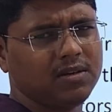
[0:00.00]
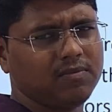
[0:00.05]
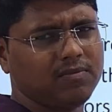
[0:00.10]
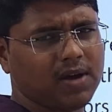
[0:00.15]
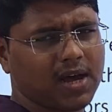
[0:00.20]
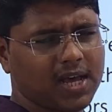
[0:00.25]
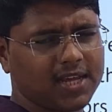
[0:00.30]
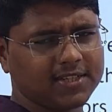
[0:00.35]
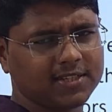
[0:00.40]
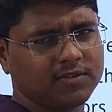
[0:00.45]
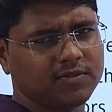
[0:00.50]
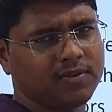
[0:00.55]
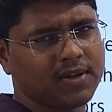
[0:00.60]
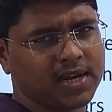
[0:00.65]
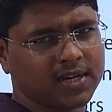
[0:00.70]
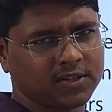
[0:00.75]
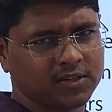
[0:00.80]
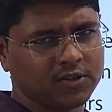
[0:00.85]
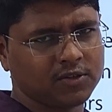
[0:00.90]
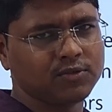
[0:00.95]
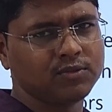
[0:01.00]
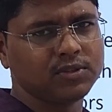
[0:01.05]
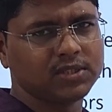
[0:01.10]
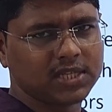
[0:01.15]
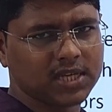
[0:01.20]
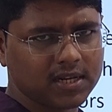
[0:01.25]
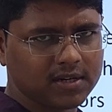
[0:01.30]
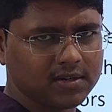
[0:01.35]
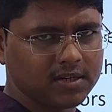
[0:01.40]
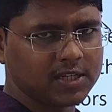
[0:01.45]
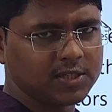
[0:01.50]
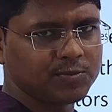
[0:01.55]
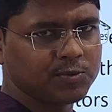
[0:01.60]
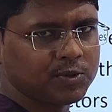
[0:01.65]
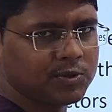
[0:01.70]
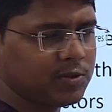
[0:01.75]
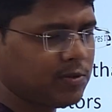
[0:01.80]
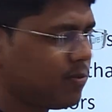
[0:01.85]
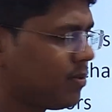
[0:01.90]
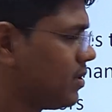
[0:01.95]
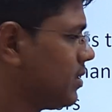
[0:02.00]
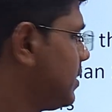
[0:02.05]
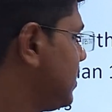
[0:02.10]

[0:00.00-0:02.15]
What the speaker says: vast factors which can be responsible for